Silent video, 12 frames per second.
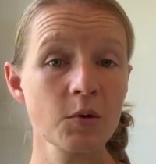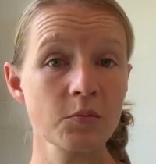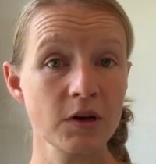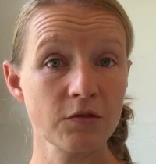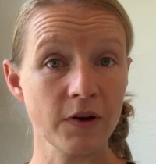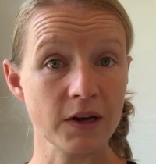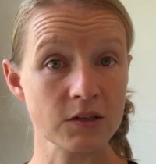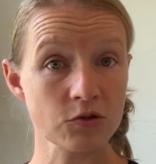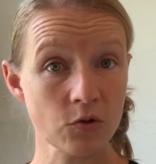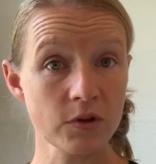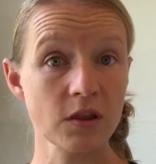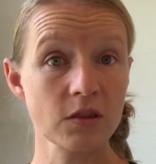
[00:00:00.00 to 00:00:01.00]
But if I
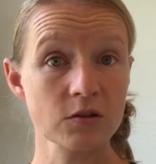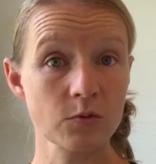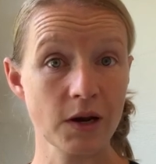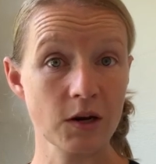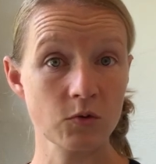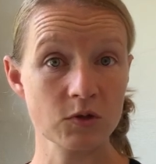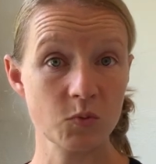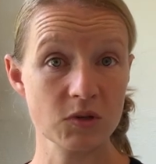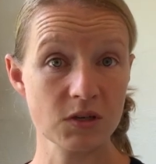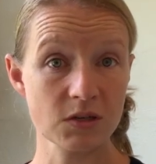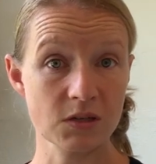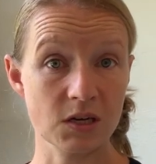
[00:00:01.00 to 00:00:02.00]
saw that the swelling was
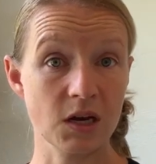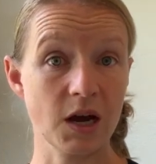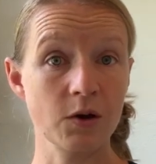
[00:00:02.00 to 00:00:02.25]
persisting,